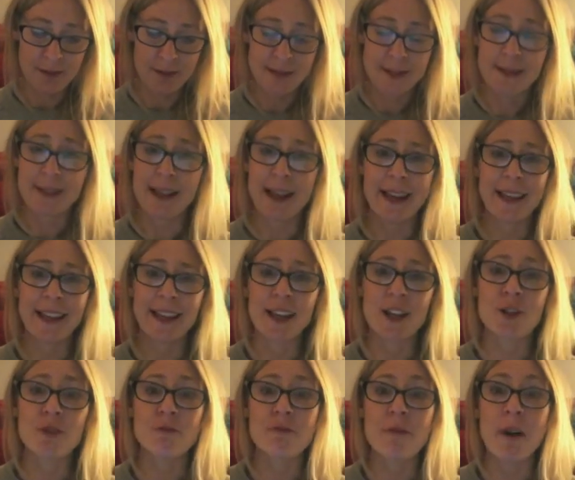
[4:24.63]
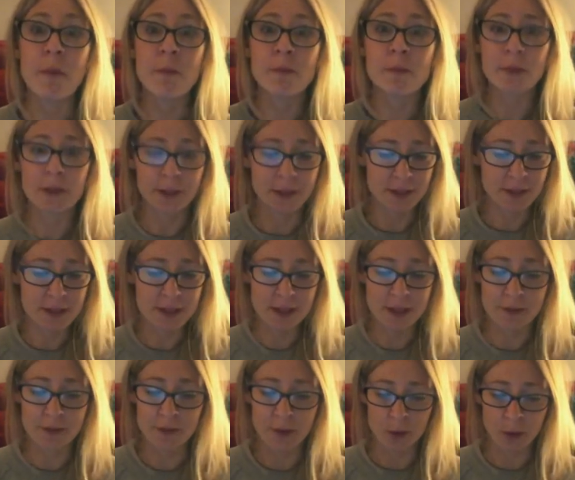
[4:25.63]
Psyche crumbled to
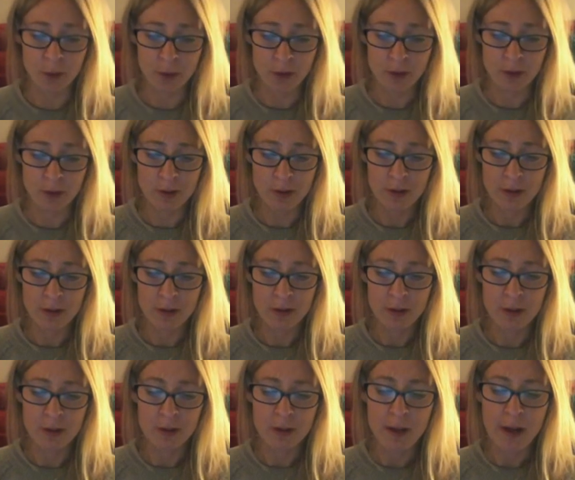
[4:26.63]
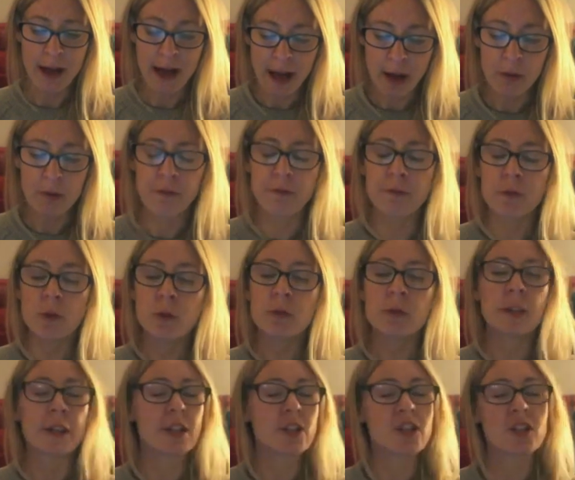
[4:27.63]
the floor. How
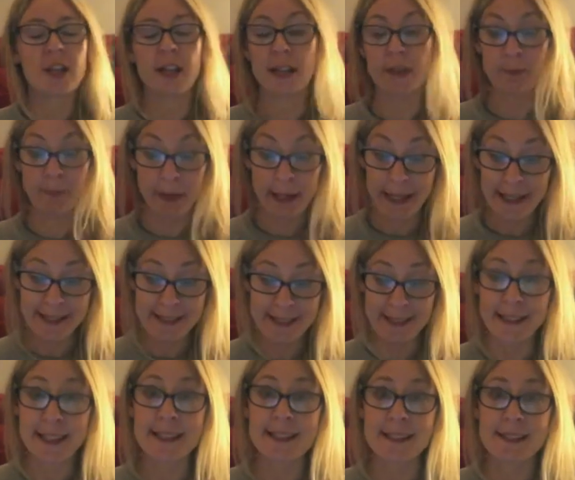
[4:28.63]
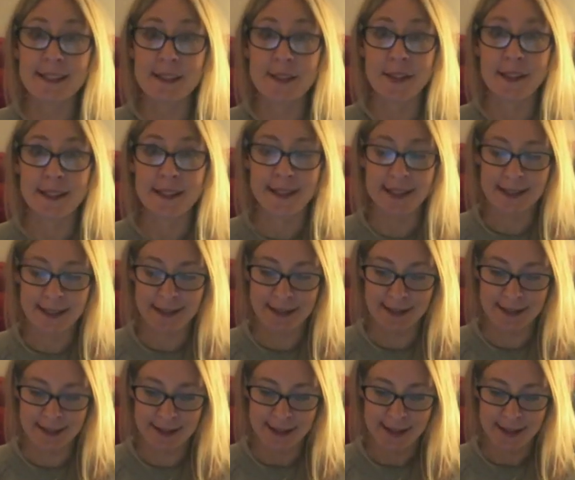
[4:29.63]
foolish she had been to listen to her
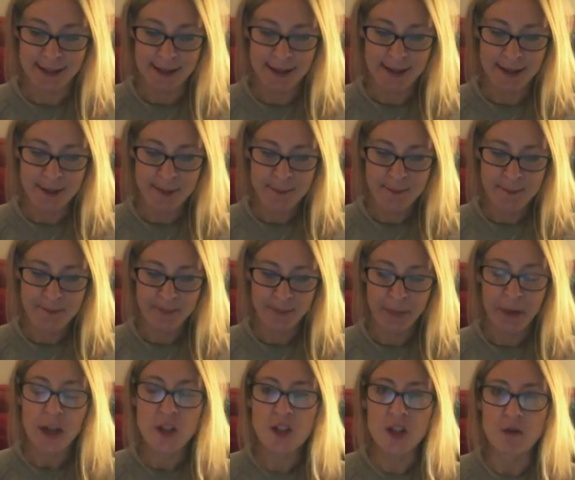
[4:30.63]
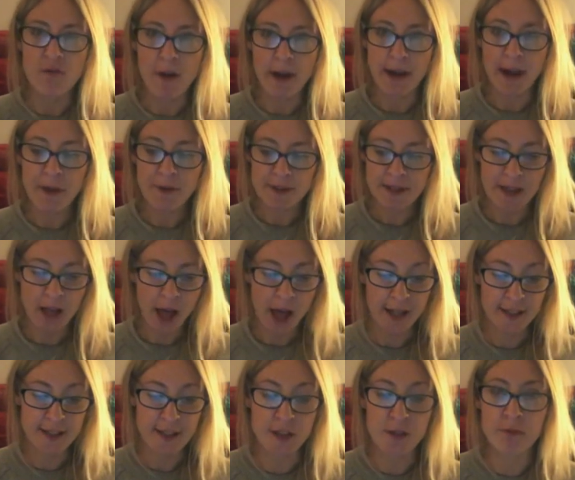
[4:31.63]
sisters. She ran
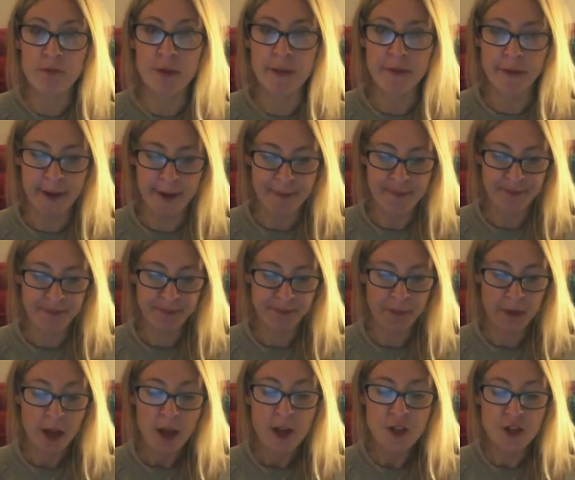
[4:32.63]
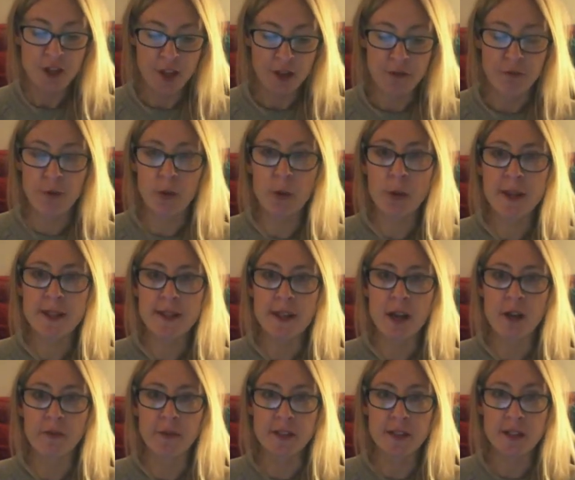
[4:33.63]
outside to the river. She threw
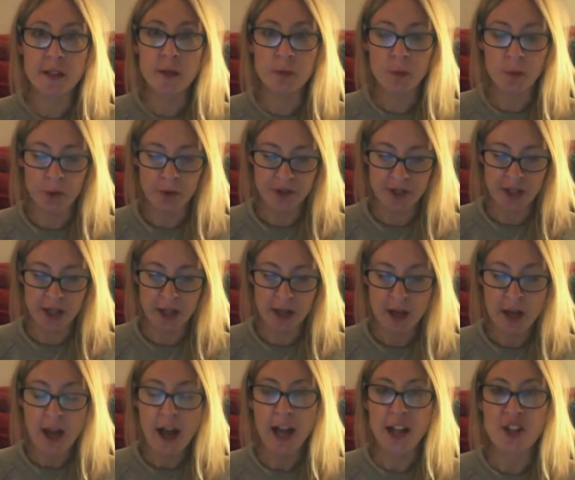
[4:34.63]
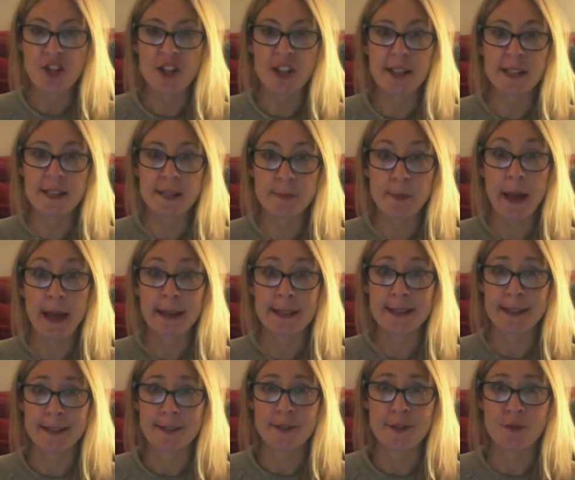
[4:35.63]
herself into the water and she
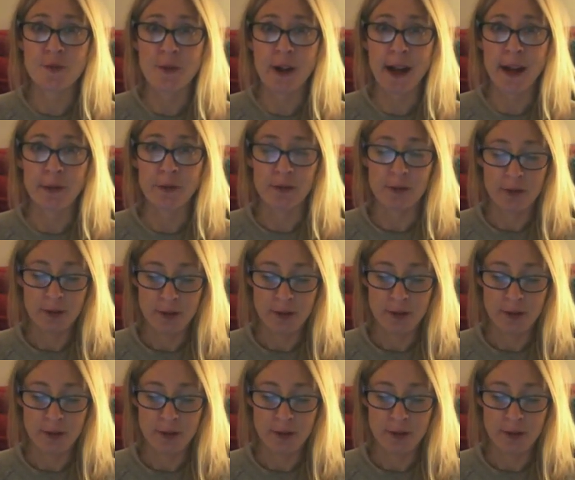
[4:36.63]
expected to drown.